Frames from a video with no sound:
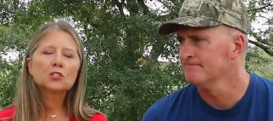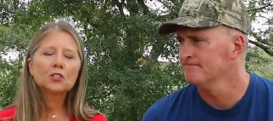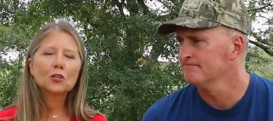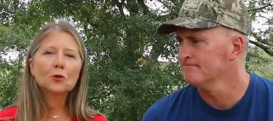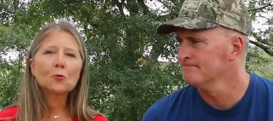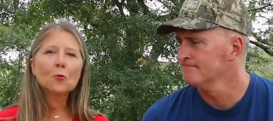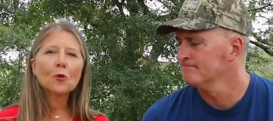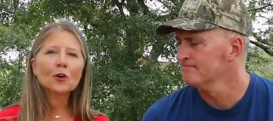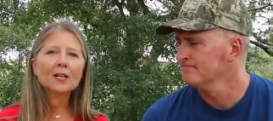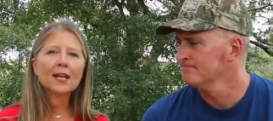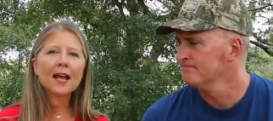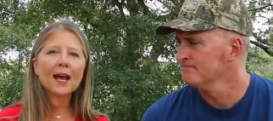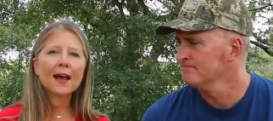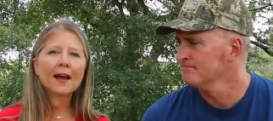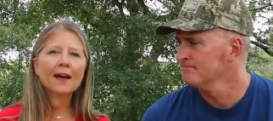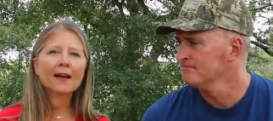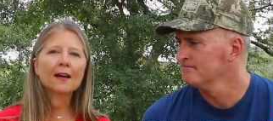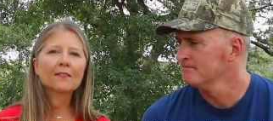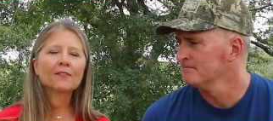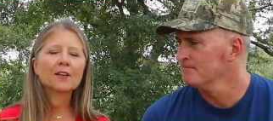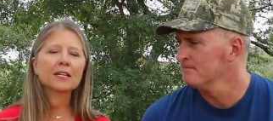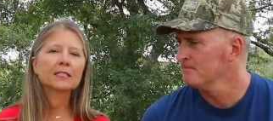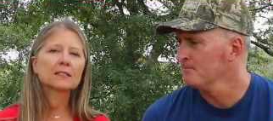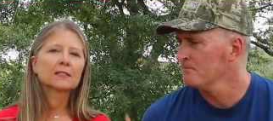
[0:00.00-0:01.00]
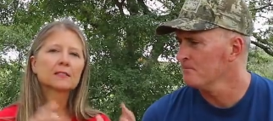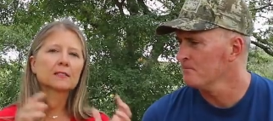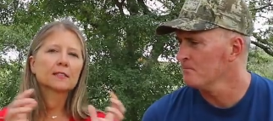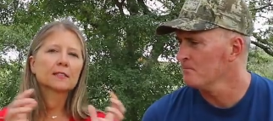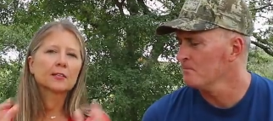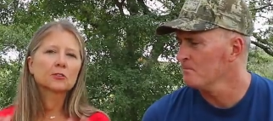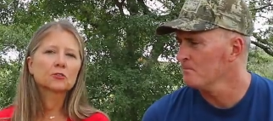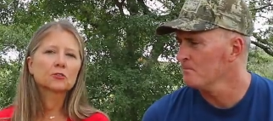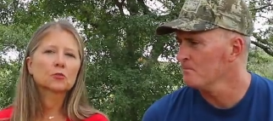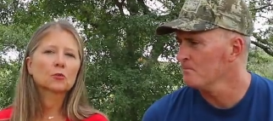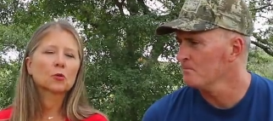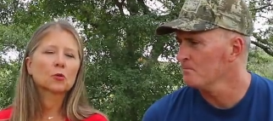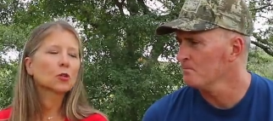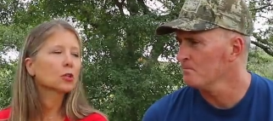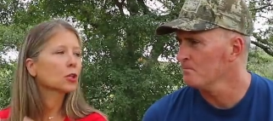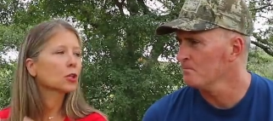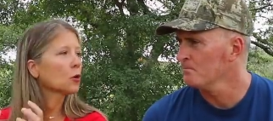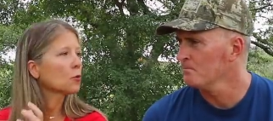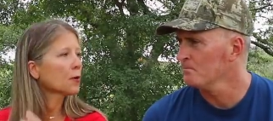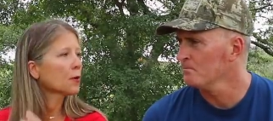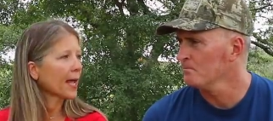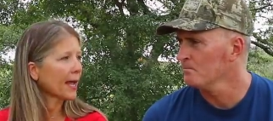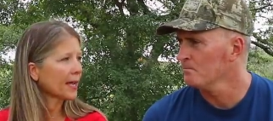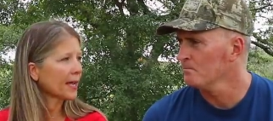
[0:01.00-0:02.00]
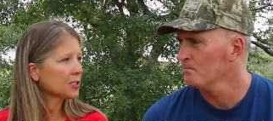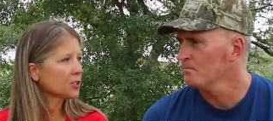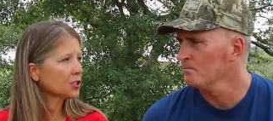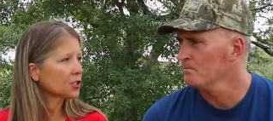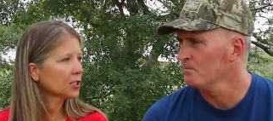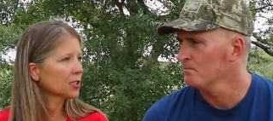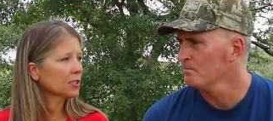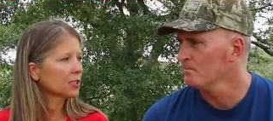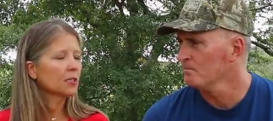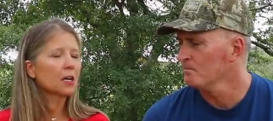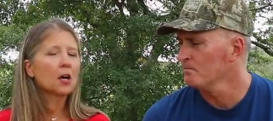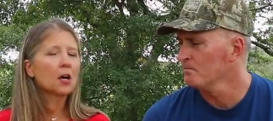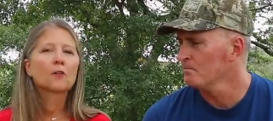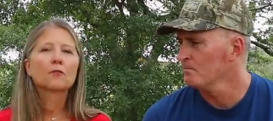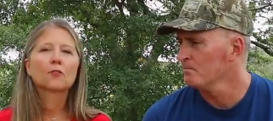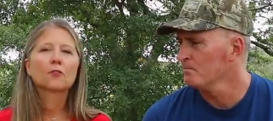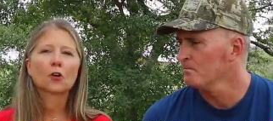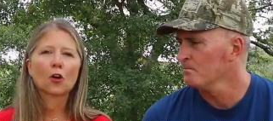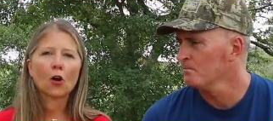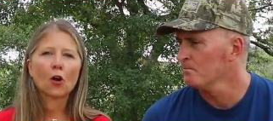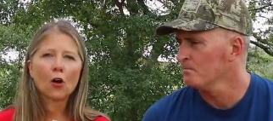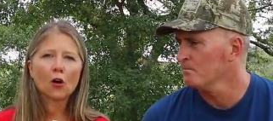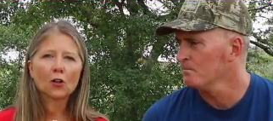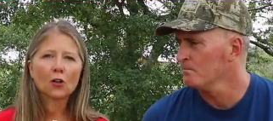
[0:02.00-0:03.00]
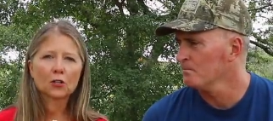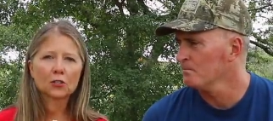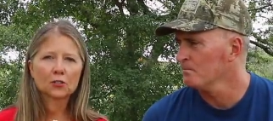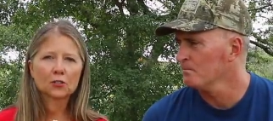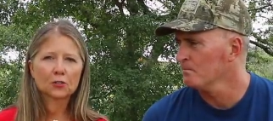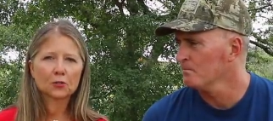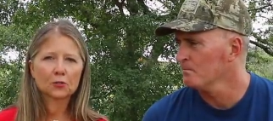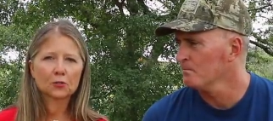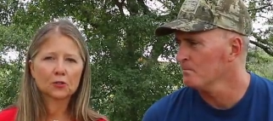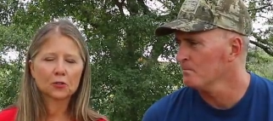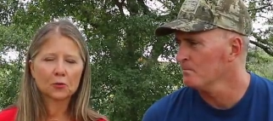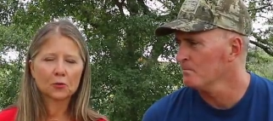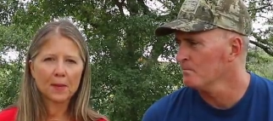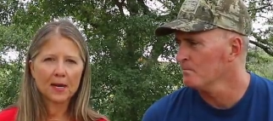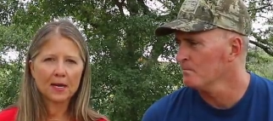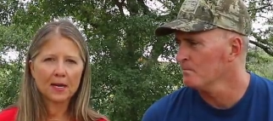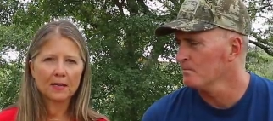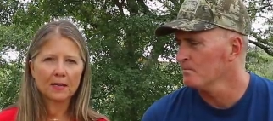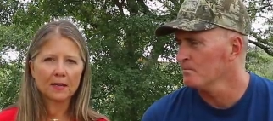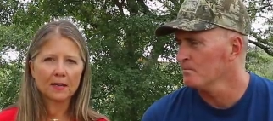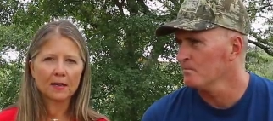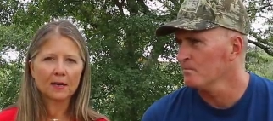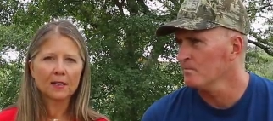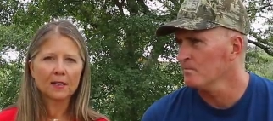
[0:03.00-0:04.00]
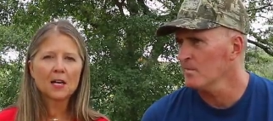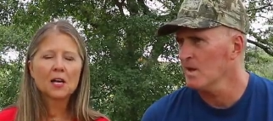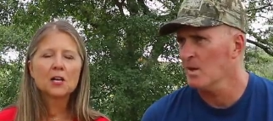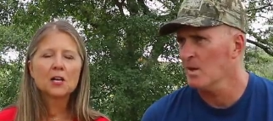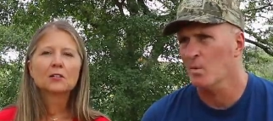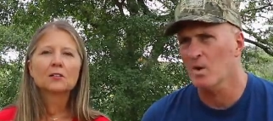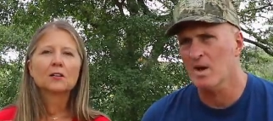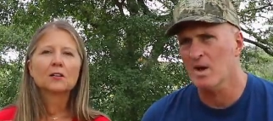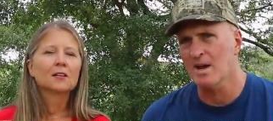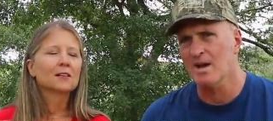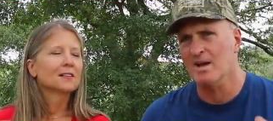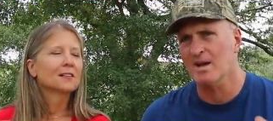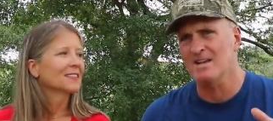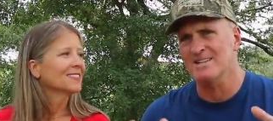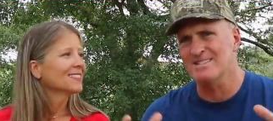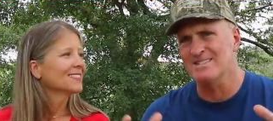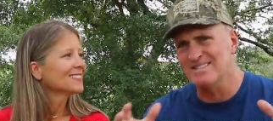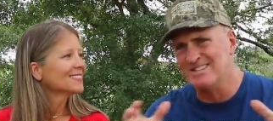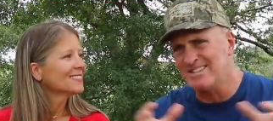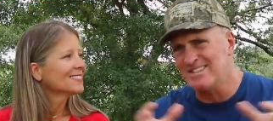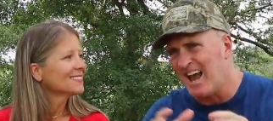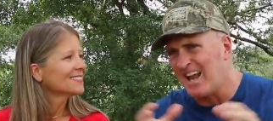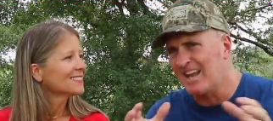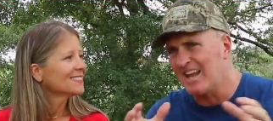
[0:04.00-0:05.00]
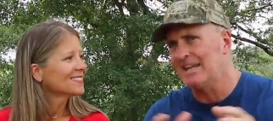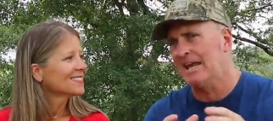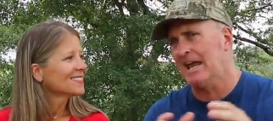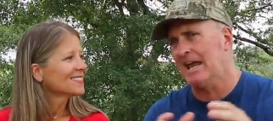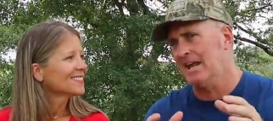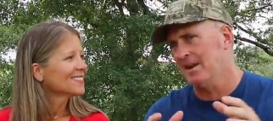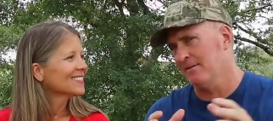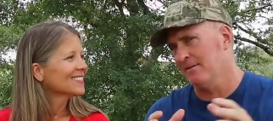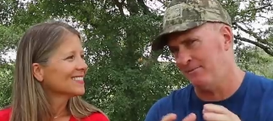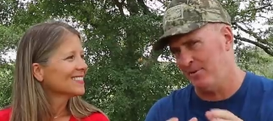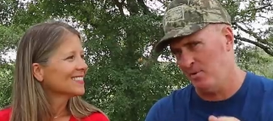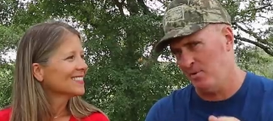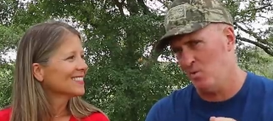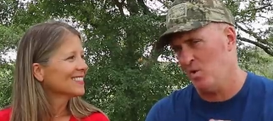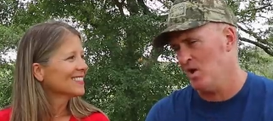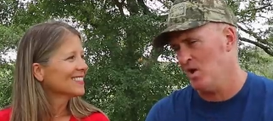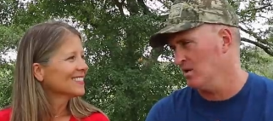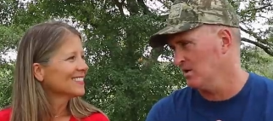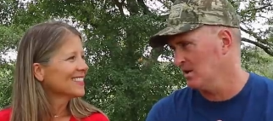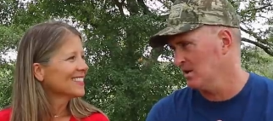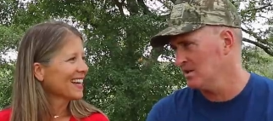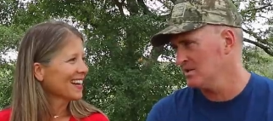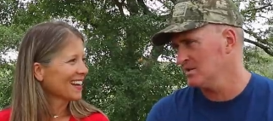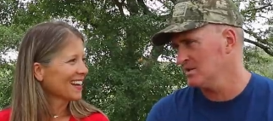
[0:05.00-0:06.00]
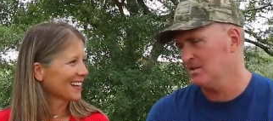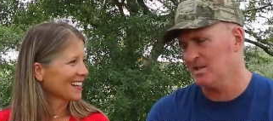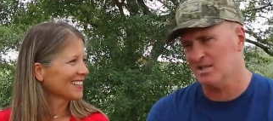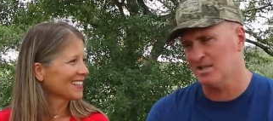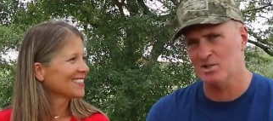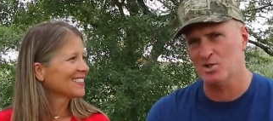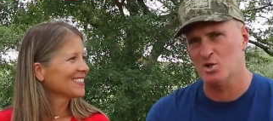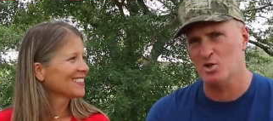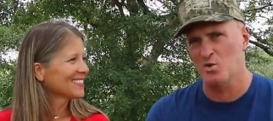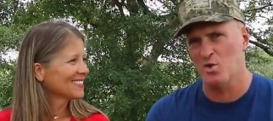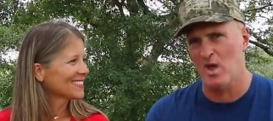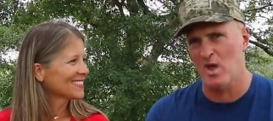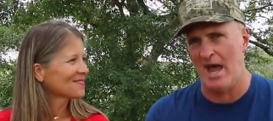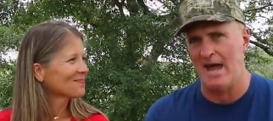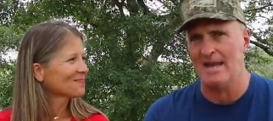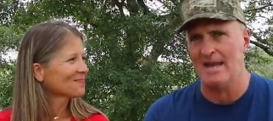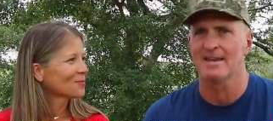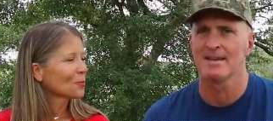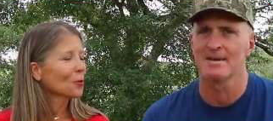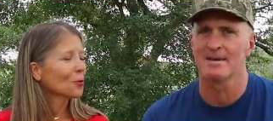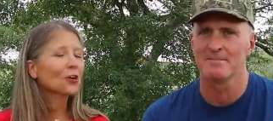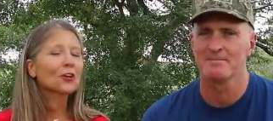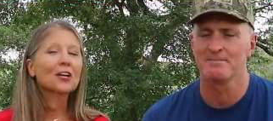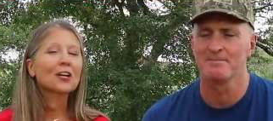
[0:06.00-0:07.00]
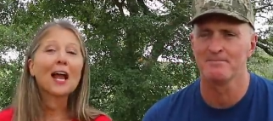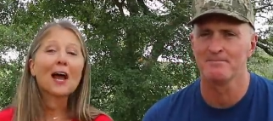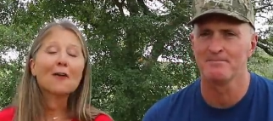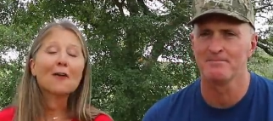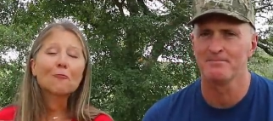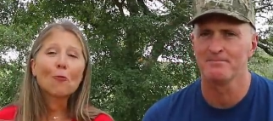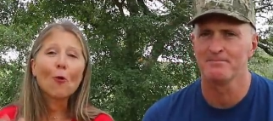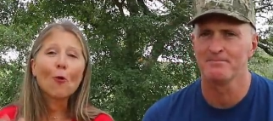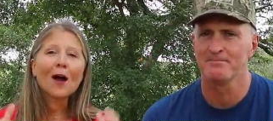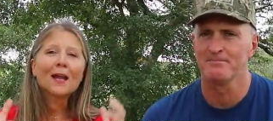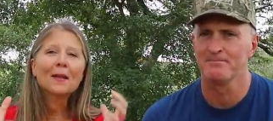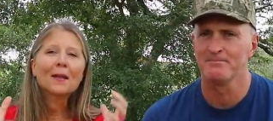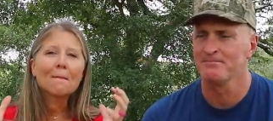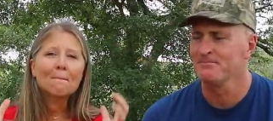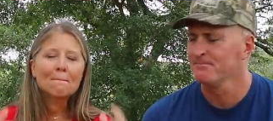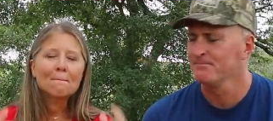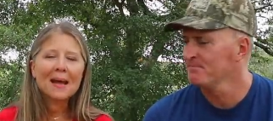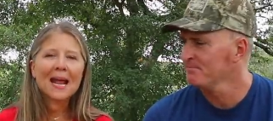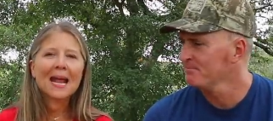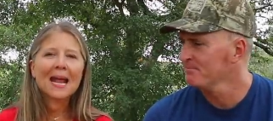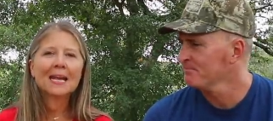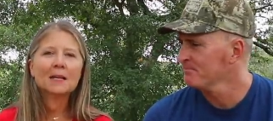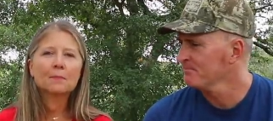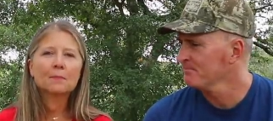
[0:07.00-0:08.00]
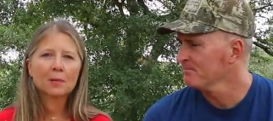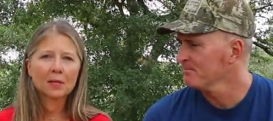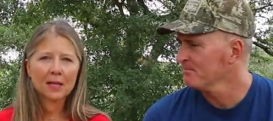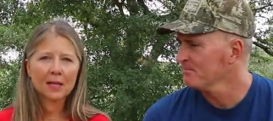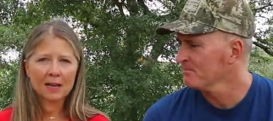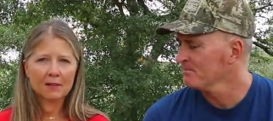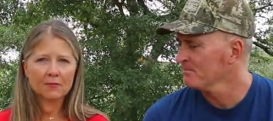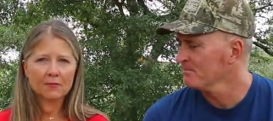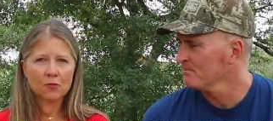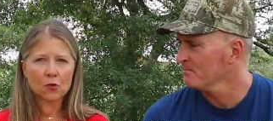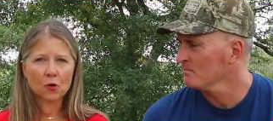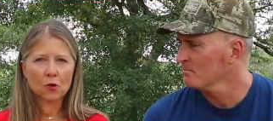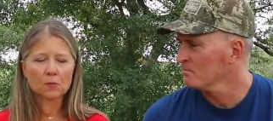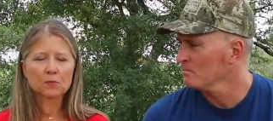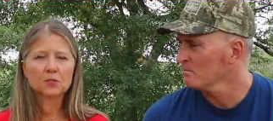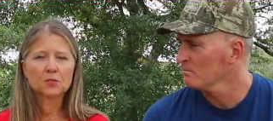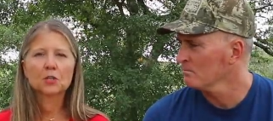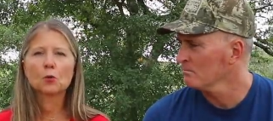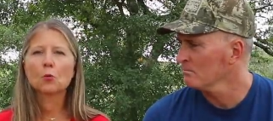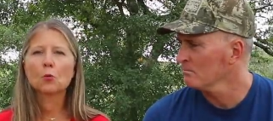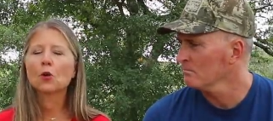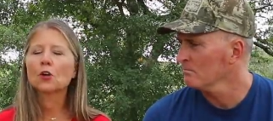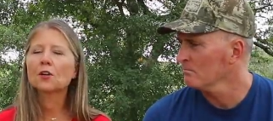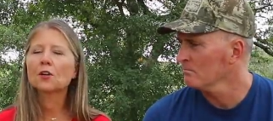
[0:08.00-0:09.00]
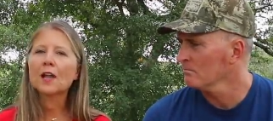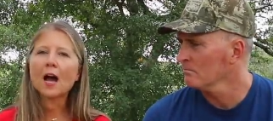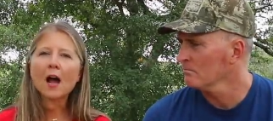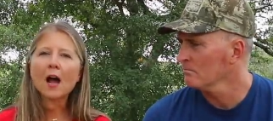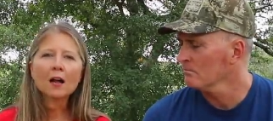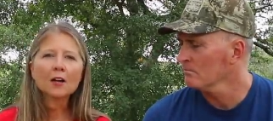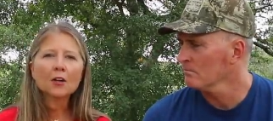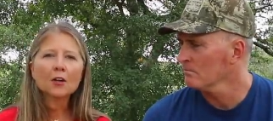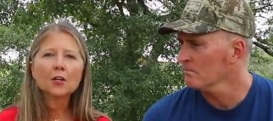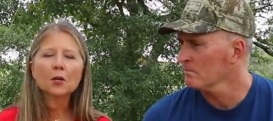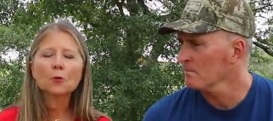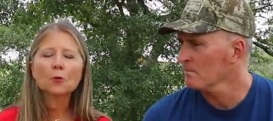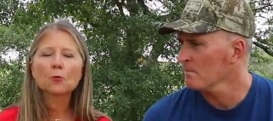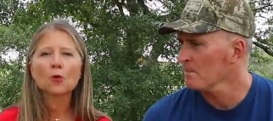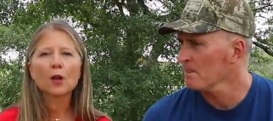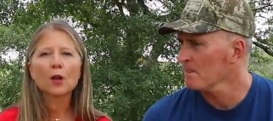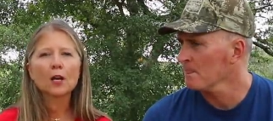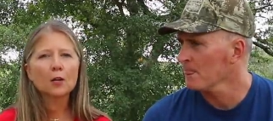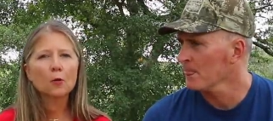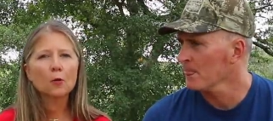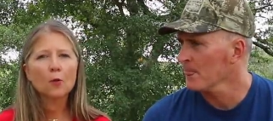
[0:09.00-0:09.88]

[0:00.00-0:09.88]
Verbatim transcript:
Speaker 1: do want to have a central location for all our social media.
Speaker 2: Yeah, we're going to consolidate, if you will. Yeah. Let's, let's do that.
Speaker 1: We're going to have one main platform. So we're not going to run